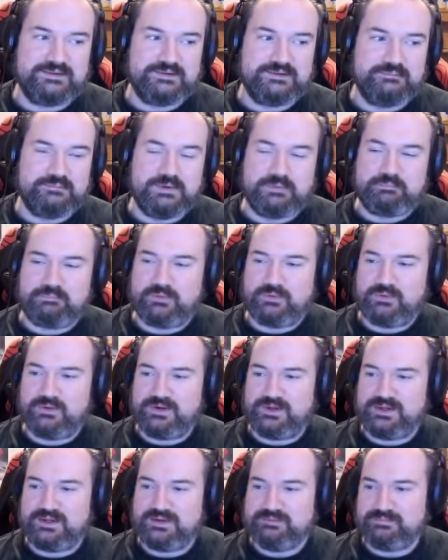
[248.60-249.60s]
My
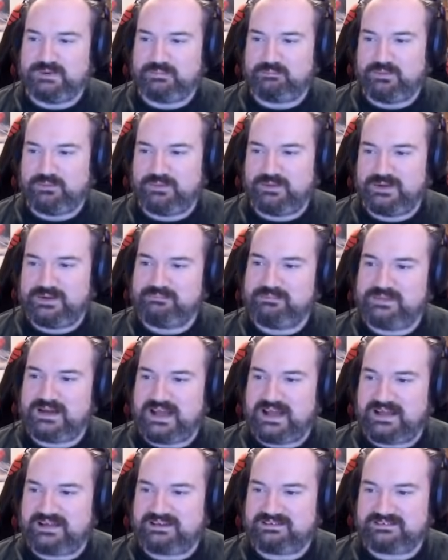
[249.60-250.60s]
boy
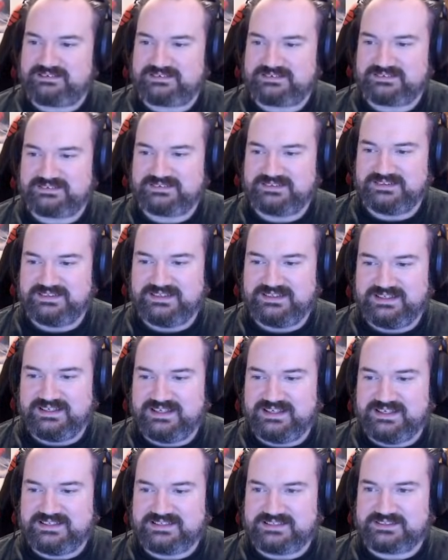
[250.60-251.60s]
Max,
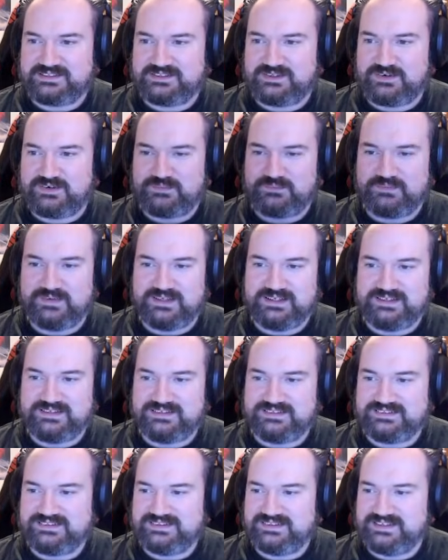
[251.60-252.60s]
he did not win.